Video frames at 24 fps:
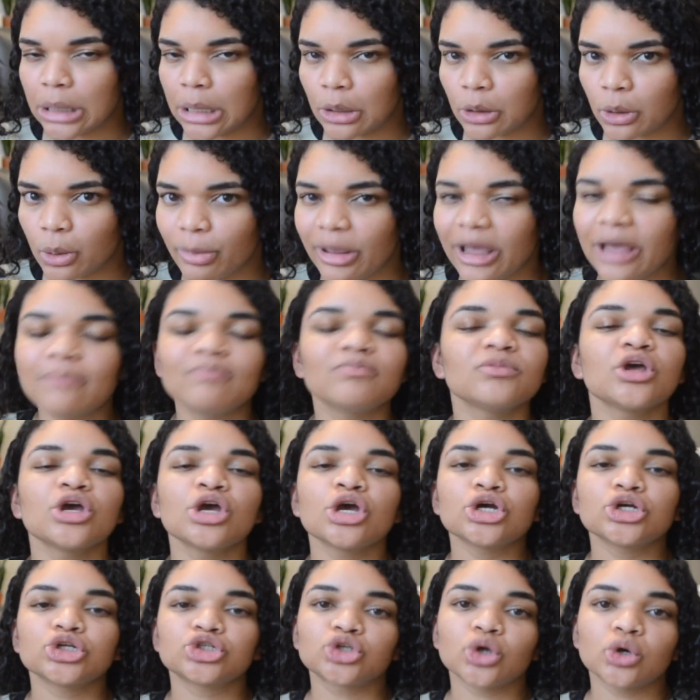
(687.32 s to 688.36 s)
little bit,
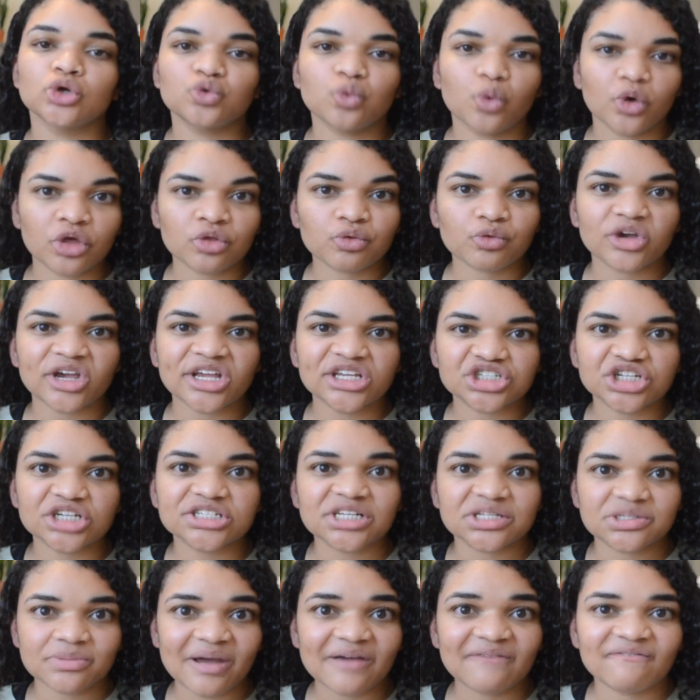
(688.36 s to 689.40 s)
so 23 inches
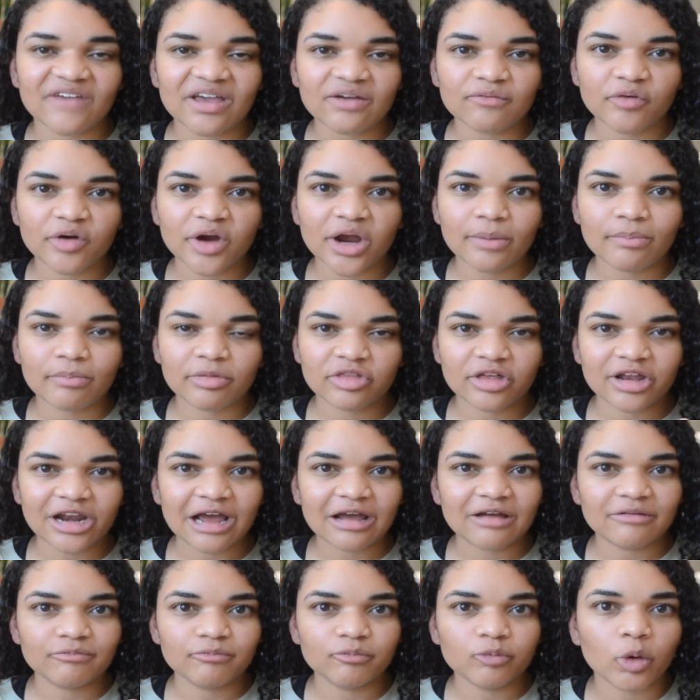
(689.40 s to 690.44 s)
is my favorite, but then
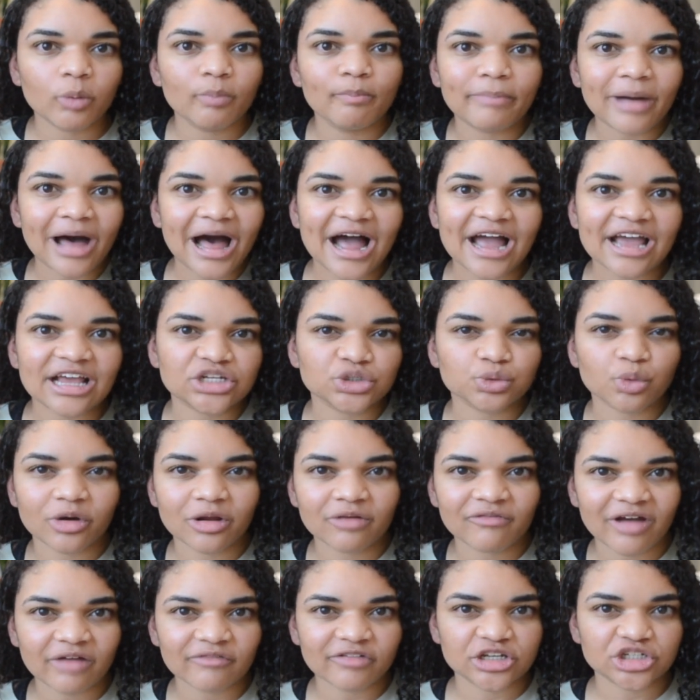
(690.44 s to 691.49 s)
I will buy
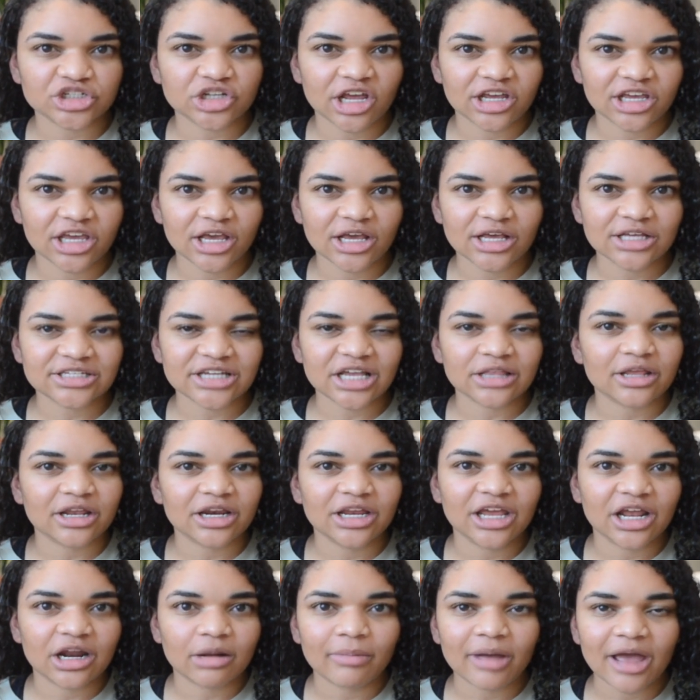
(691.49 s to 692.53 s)
25 inch leggings and
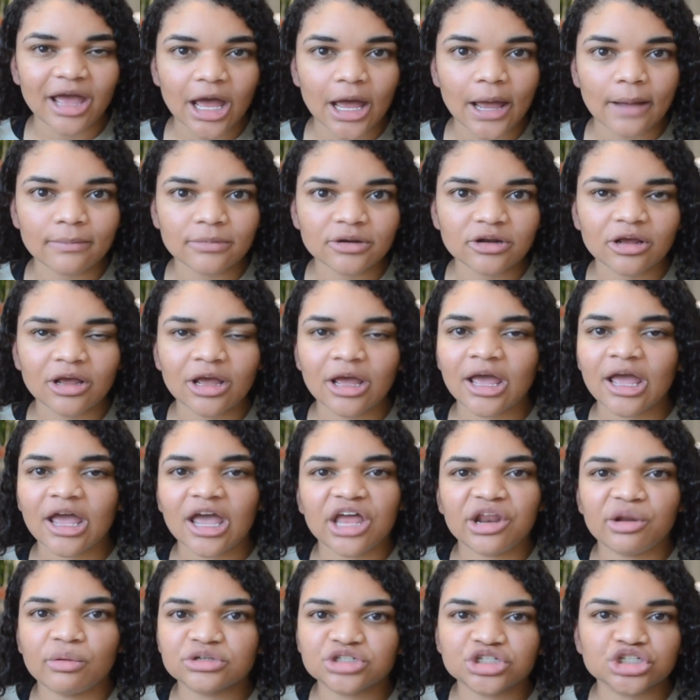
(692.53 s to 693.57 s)
then get them hemmed,
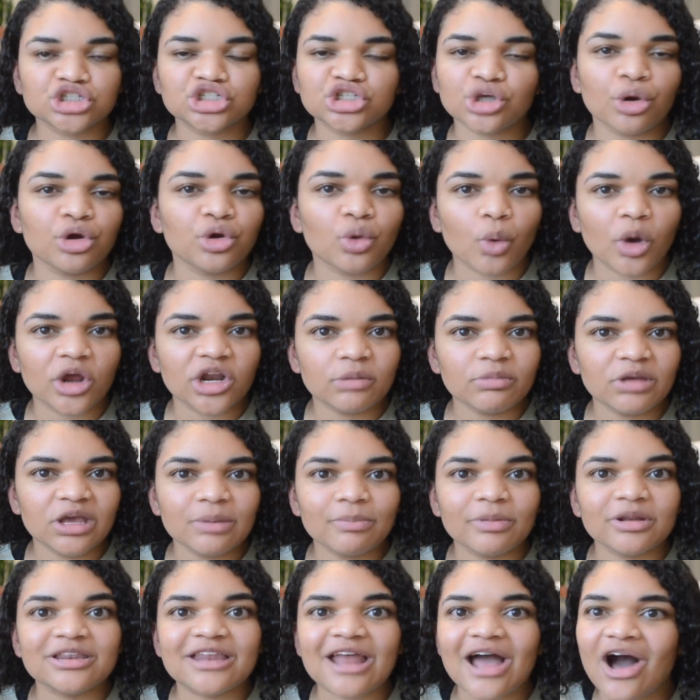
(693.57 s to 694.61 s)
and it was just so annoying to me,
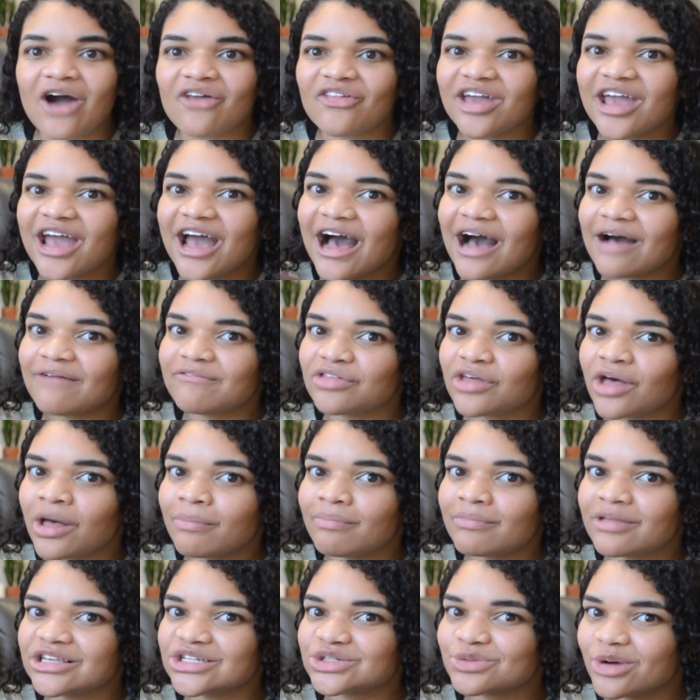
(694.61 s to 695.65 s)
but now they have
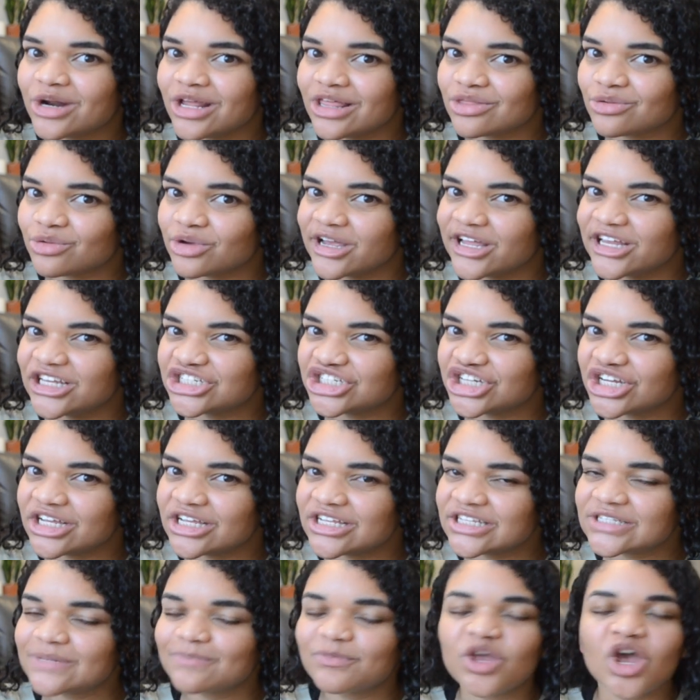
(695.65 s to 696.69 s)
them in 23
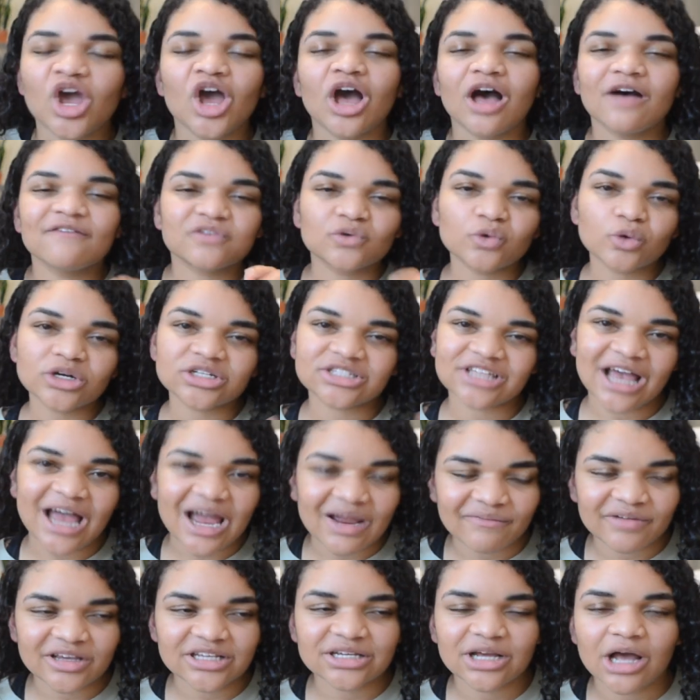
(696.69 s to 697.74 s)
inches. Of course,
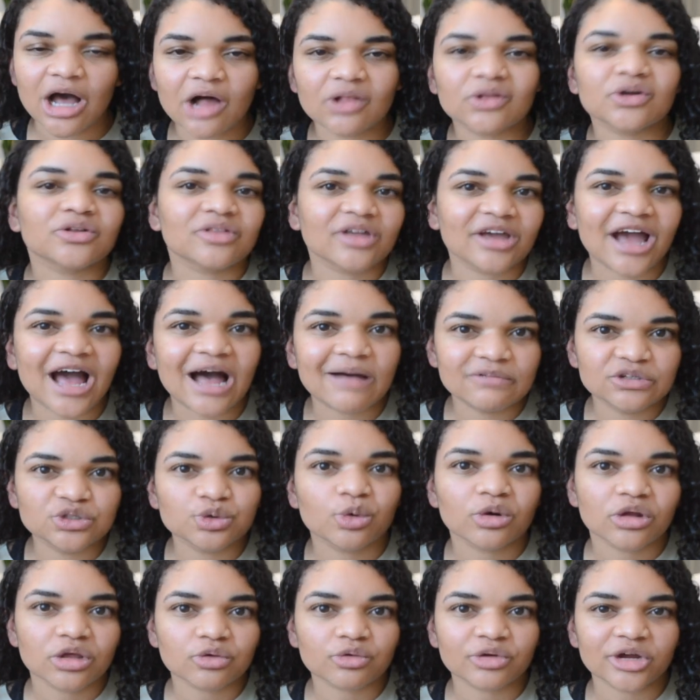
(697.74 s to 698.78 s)
every color they have in
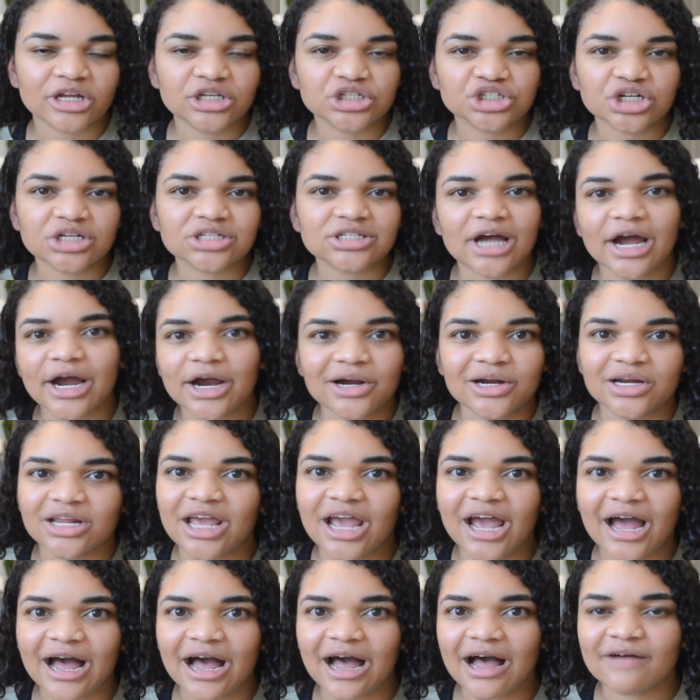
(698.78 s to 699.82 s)
23 inches I already
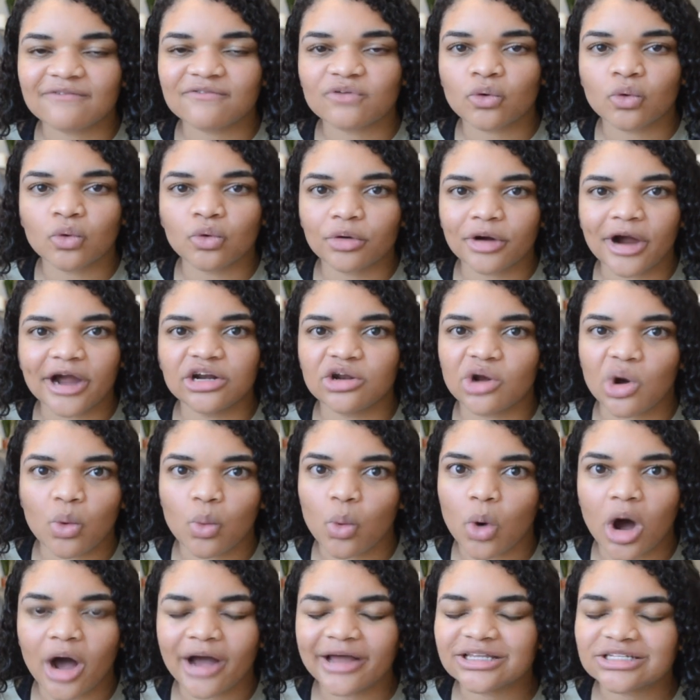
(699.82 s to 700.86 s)
have or I don't
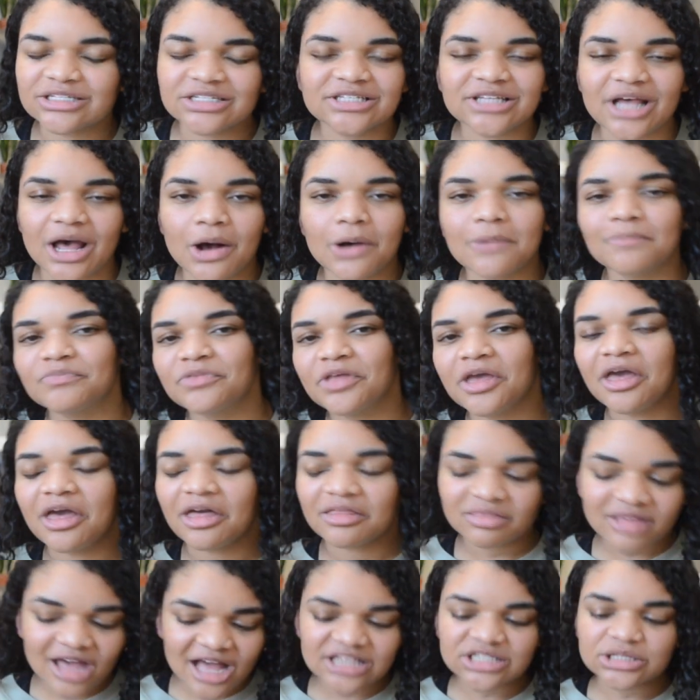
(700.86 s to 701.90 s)
want, so
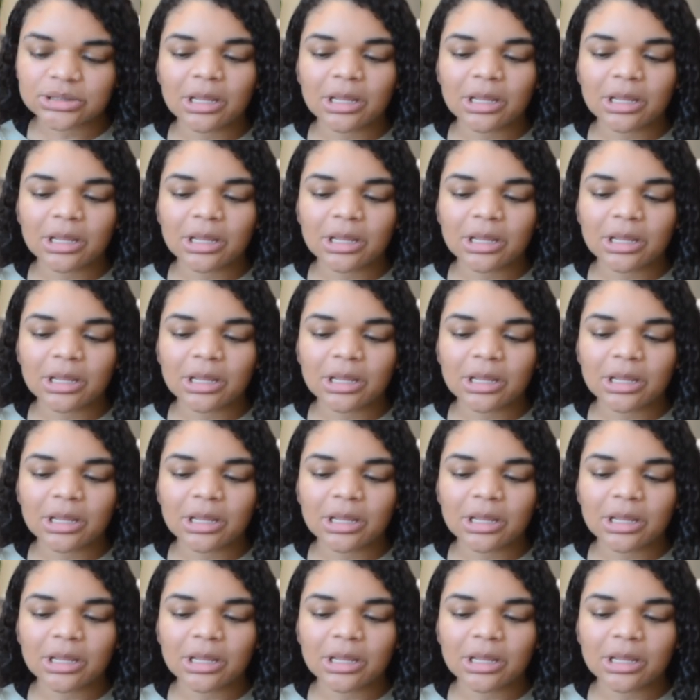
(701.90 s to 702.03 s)
that's